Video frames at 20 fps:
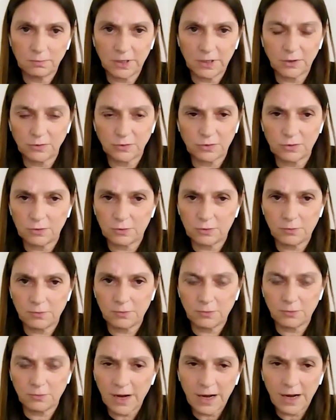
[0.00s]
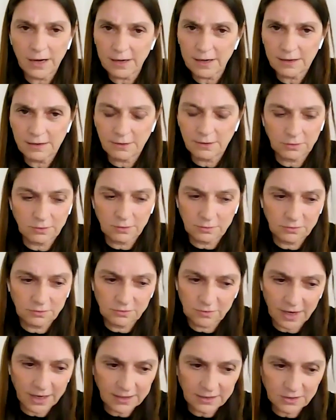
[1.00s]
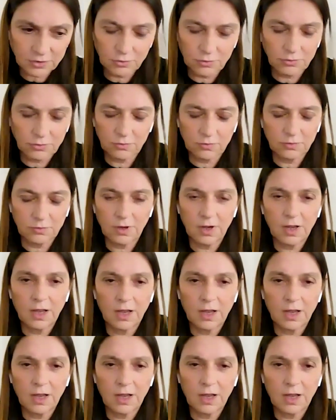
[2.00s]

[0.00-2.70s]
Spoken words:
because we are not on track to